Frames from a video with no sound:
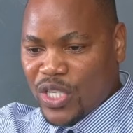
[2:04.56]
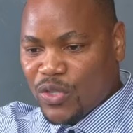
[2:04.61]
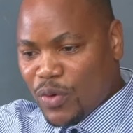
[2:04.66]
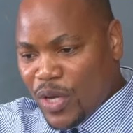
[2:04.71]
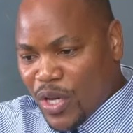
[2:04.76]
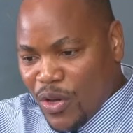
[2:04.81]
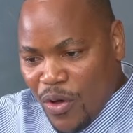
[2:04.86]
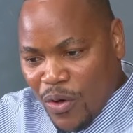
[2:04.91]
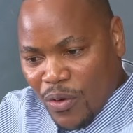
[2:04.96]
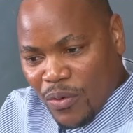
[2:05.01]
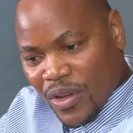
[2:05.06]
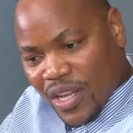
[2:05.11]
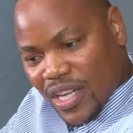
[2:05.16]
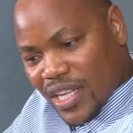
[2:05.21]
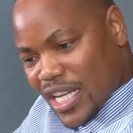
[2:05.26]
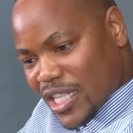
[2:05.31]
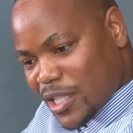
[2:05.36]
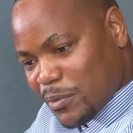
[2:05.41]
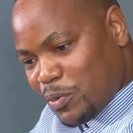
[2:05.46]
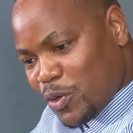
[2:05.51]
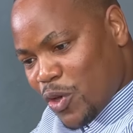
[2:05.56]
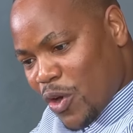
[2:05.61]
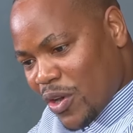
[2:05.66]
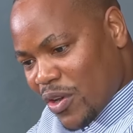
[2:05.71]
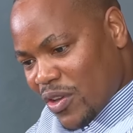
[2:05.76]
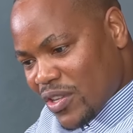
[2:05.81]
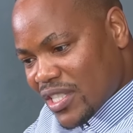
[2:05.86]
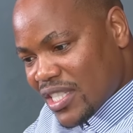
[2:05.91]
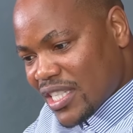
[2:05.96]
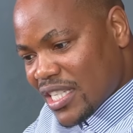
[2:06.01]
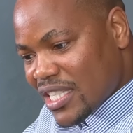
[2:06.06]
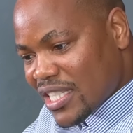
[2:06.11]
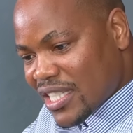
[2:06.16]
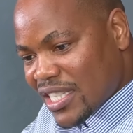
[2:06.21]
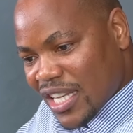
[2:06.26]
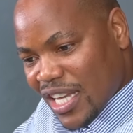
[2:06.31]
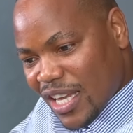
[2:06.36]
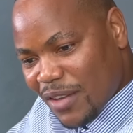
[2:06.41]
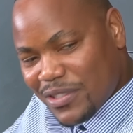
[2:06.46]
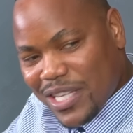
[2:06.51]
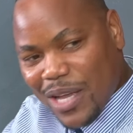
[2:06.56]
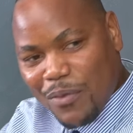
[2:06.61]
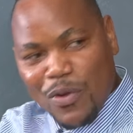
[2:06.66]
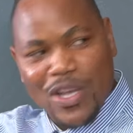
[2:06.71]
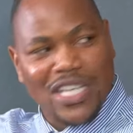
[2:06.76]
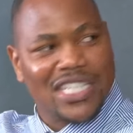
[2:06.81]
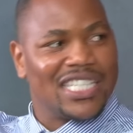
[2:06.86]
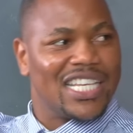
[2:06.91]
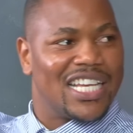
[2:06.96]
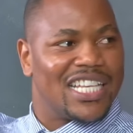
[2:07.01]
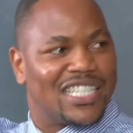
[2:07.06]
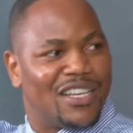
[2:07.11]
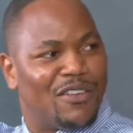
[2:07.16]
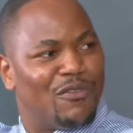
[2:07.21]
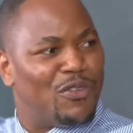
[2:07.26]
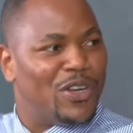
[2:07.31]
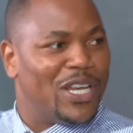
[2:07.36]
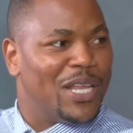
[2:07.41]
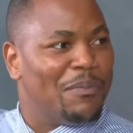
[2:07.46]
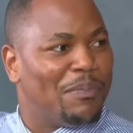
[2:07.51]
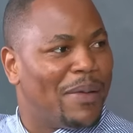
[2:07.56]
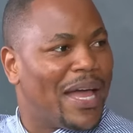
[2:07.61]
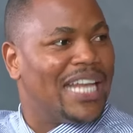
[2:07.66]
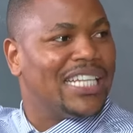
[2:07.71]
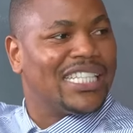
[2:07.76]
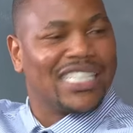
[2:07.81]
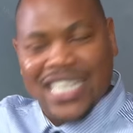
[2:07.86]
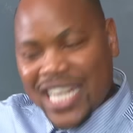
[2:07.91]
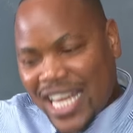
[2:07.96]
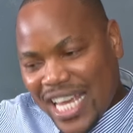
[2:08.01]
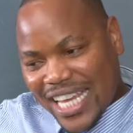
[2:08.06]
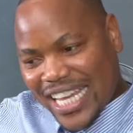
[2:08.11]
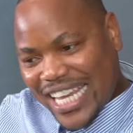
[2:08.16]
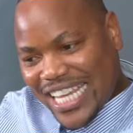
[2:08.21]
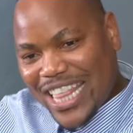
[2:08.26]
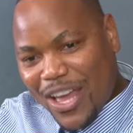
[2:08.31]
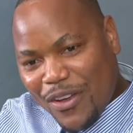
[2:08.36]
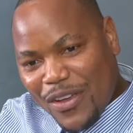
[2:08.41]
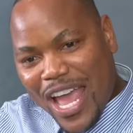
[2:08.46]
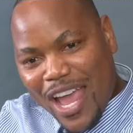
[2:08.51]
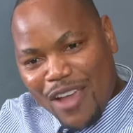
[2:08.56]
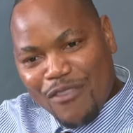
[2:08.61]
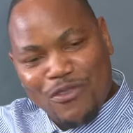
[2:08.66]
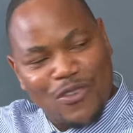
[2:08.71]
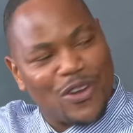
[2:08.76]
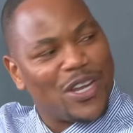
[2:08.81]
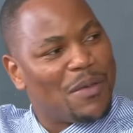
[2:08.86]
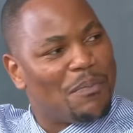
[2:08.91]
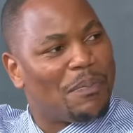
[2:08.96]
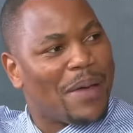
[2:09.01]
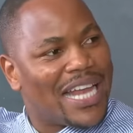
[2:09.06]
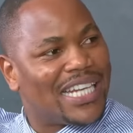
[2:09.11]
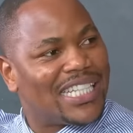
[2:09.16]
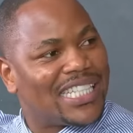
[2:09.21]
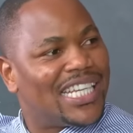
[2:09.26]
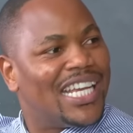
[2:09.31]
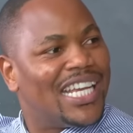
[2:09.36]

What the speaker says: we know that's pure nonsense. If someone says a voli party, either we are a voli party or